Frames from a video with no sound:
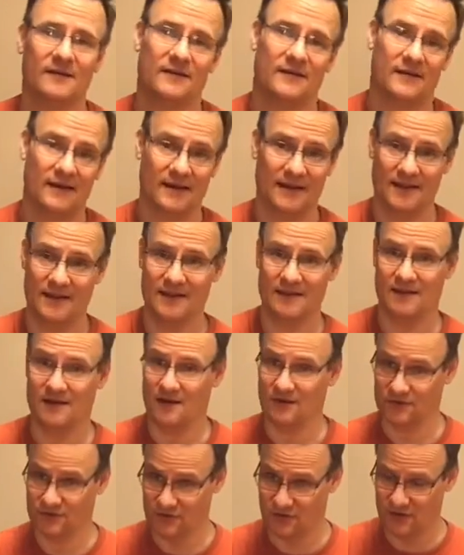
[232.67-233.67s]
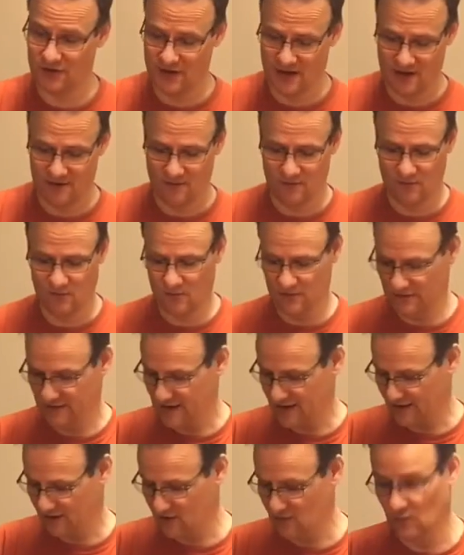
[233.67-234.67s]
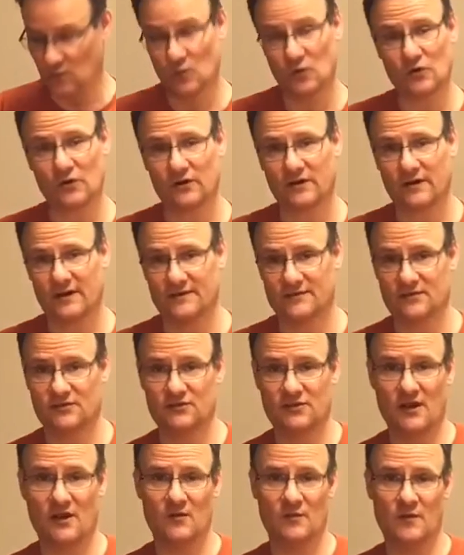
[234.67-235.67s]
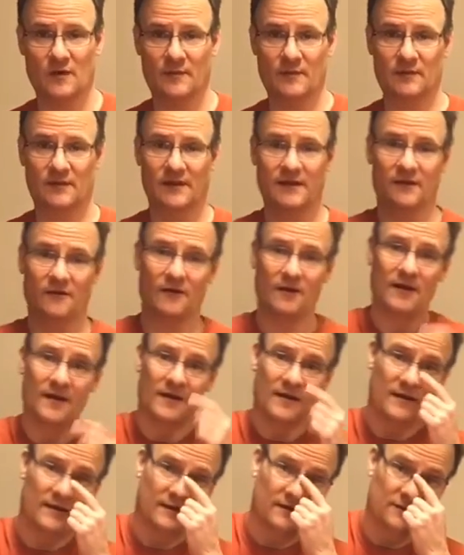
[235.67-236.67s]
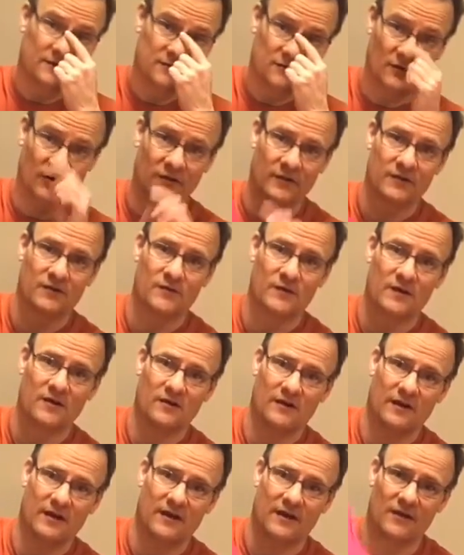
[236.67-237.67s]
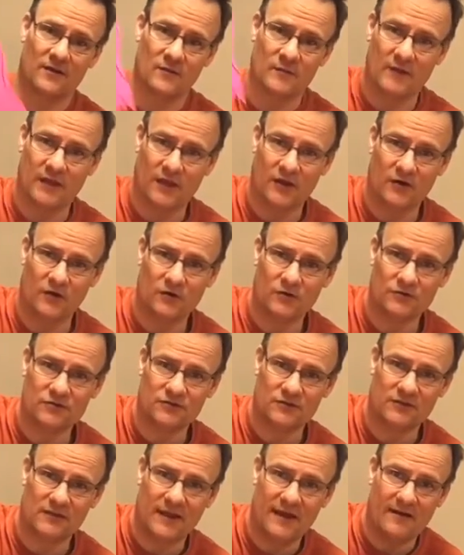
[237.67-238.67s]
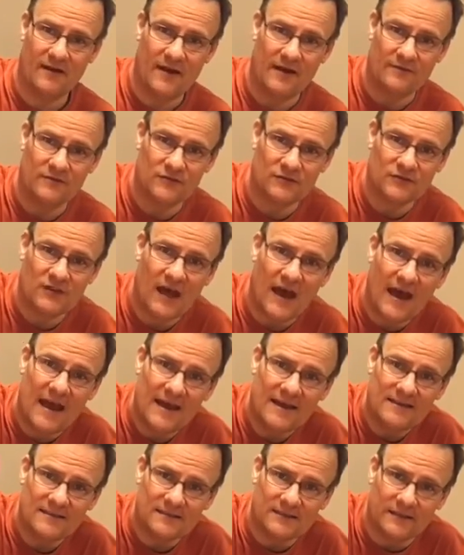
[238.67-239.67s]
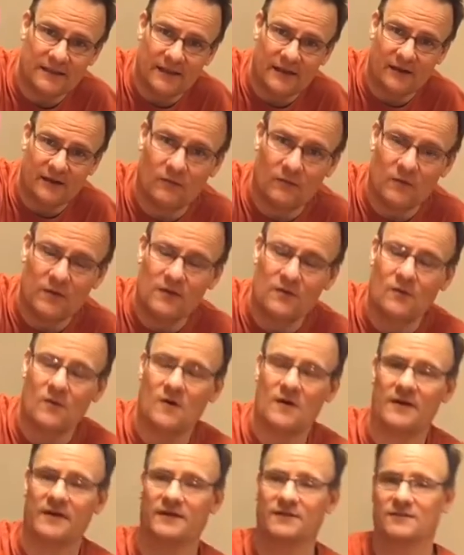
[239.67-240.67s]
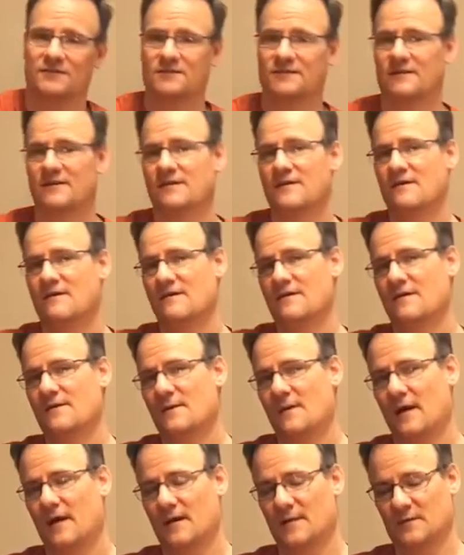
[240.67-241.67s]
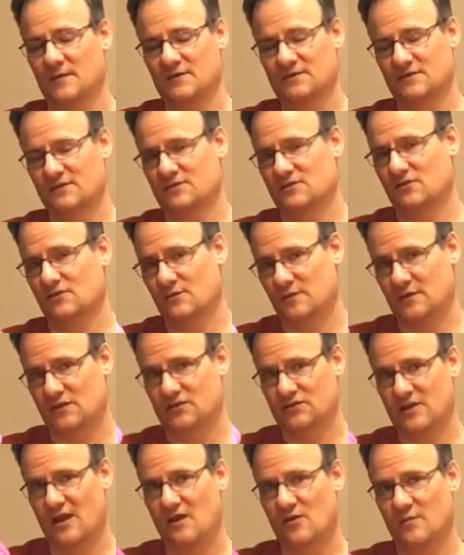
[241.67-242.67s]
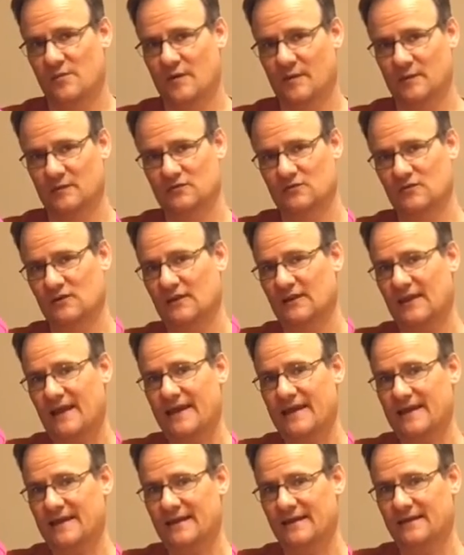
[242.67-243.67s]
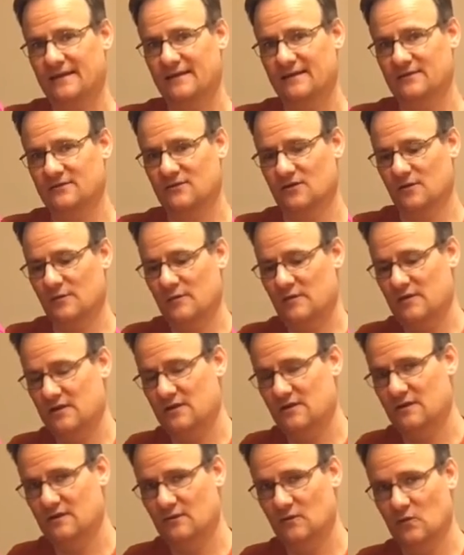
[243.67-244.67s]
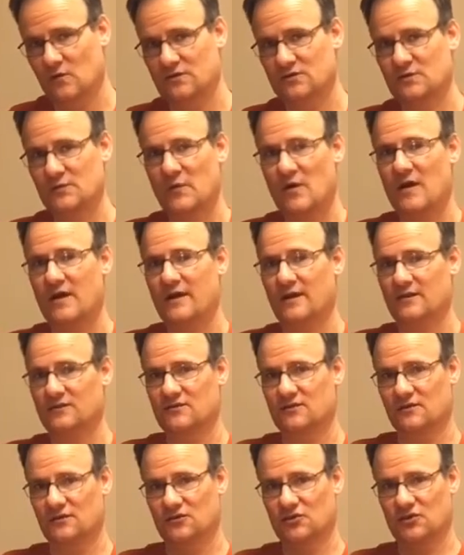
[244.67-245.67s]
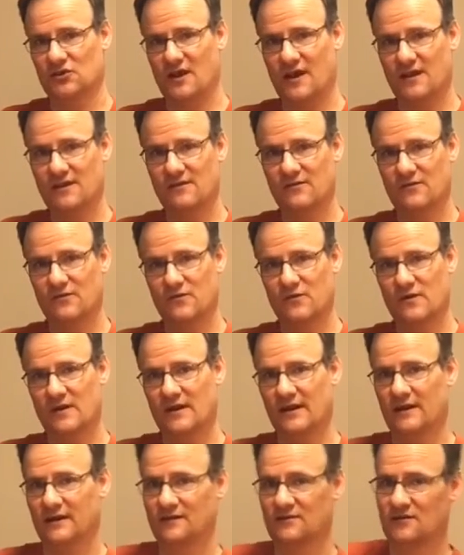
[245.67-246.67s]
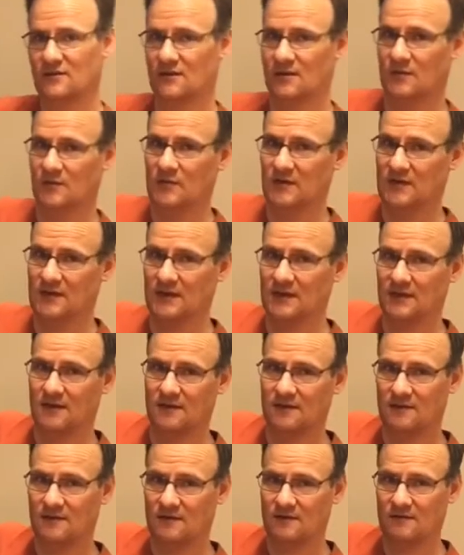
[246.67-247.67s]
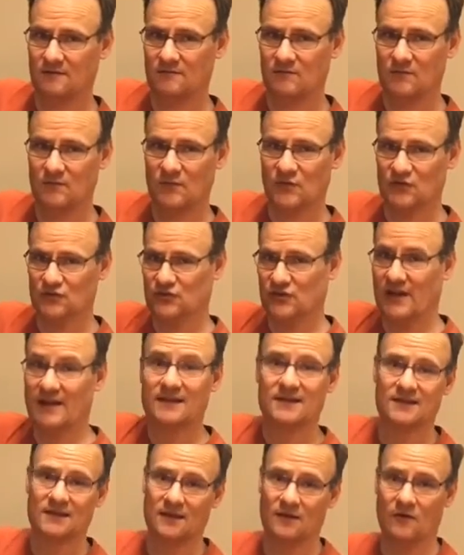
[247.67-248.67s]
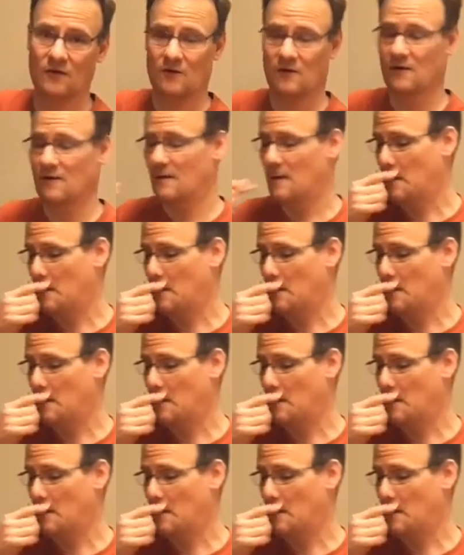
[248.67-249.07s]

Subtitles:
And I'll show you how that could work as a shadow puppet later. So there we go. I cut out my ghost, and now I have those eyes in there. you want is, this is going to be a shadow puppet. So the light is going to be in one spot, and it's going to shine through it, and it's going to be projected, or